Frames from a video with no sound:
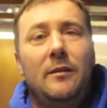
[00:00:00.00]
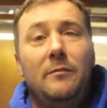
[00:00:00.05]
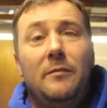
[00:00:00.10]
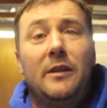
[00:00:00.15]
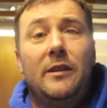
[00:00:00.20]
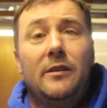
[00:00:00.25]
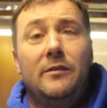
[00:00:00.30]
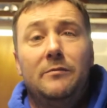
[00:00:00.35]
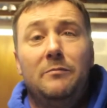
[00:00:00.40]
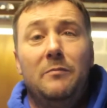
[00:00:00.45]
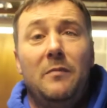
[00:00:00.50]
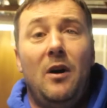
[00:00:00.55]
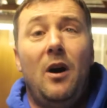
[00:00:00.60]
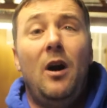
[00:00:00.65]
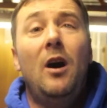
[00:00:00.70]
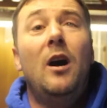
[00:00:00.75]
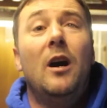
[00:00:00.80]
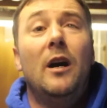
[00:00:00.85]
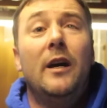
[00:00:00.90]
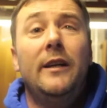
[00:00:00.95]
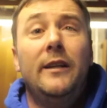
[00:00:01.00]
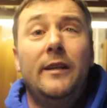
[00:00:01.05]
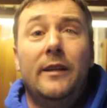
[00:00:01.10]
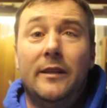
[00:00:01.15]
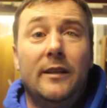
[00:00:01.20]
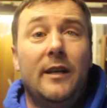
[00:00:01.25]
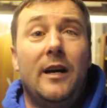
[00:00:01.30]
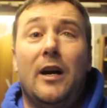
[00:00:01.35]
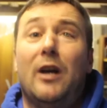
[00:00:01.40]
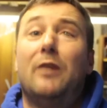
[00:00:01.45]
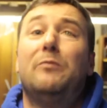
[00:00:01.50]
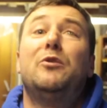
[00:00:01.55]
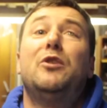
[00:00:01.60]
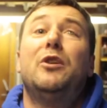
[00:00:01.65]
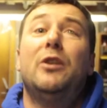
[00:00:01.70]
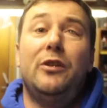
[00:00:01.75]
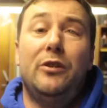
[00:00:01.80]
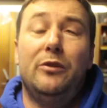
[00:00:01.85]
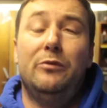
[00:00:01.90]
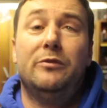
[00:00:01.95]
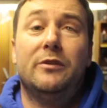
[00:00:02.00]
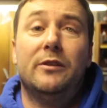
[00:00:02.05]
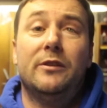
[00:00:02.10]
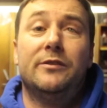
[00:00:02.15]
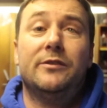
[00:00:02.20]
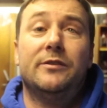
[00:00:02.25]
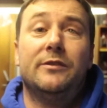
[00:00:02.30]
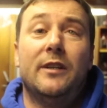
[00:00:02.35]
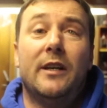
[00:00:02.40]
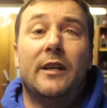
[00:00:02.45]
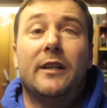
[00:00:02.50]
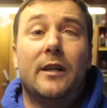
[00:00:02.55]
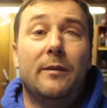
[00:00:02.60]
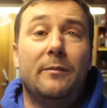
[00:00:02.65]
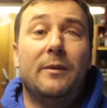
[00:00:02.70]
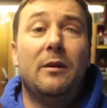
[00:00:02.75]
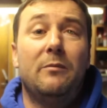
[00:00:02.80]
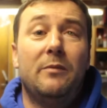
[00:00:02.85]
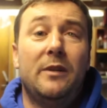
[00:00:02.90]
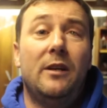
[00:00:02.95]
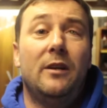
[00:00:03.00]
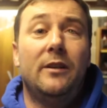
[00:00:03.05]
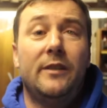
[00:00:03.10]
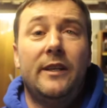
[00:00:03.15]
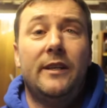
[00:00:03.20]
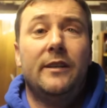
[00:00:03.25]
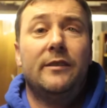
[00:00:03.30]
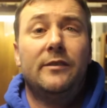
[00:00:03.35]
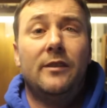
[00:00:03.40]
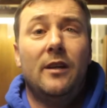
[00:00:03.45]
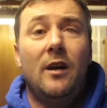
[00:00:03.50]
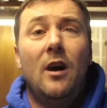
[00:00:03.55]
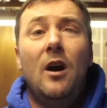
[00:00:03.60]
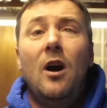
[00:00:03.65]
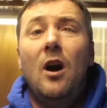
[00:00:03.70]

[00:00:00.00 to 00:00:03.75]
Because I am shit useless at coming up with the ideas.